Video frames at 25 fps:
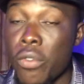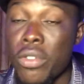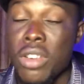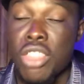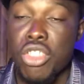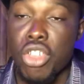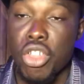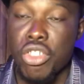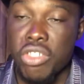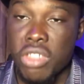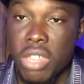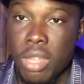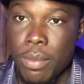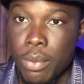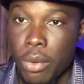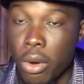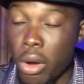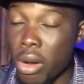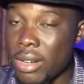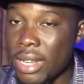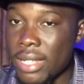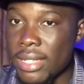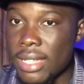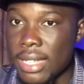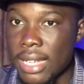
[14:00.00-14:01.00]
relationship
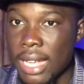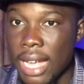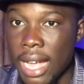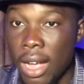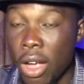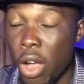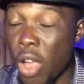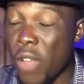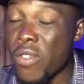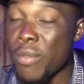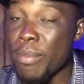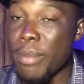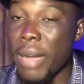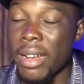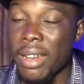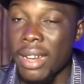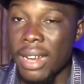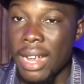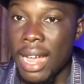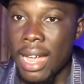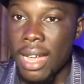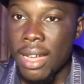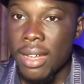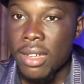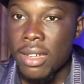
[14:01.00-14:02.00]
or dating her or even
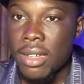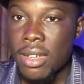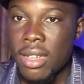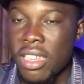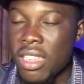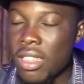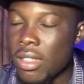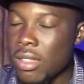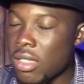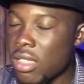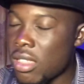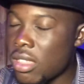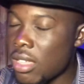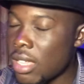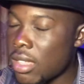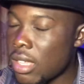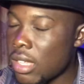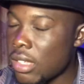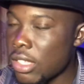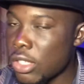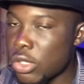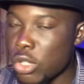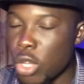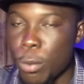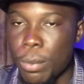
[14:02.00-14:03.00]
marrying her, she
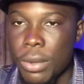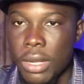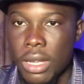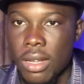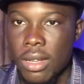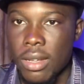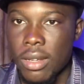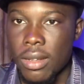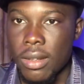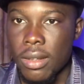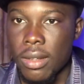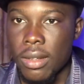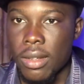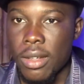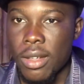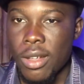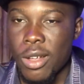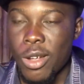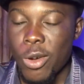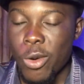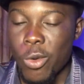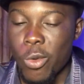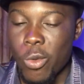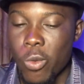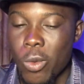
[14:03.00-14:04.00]
changes the topic.
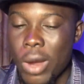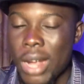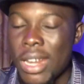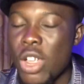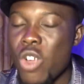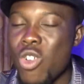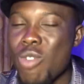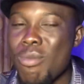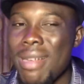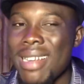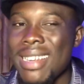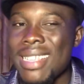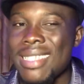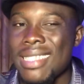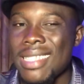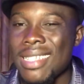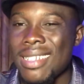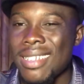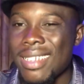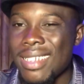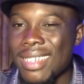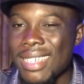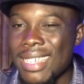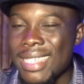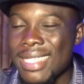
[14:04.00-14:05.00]
When a woman
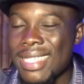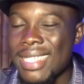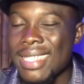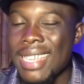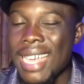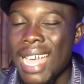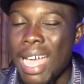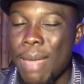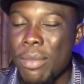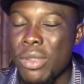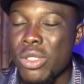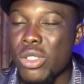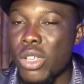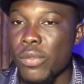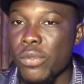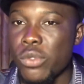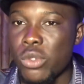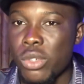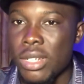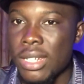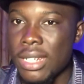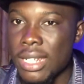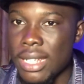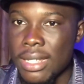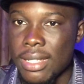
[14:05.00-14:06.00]
is in the habit of
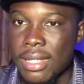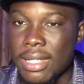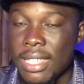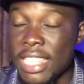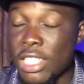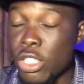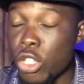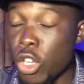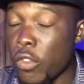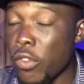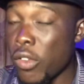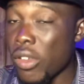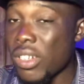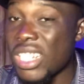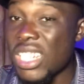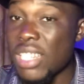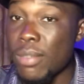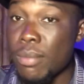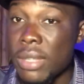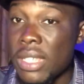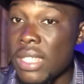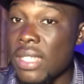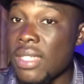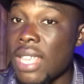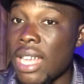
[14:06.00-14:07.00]
doing this, it obviously
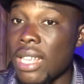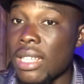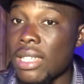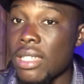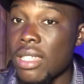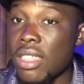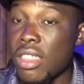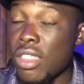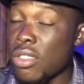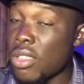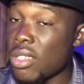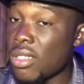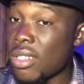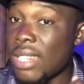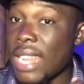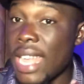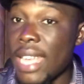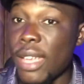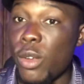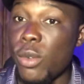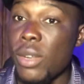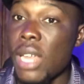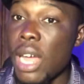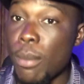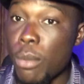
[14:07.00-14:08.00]
means that she doesn't
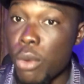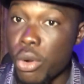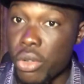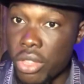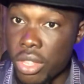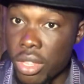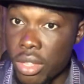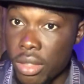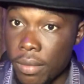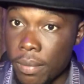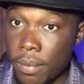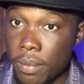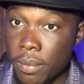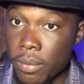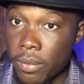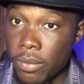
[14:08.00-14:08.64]
like you that much.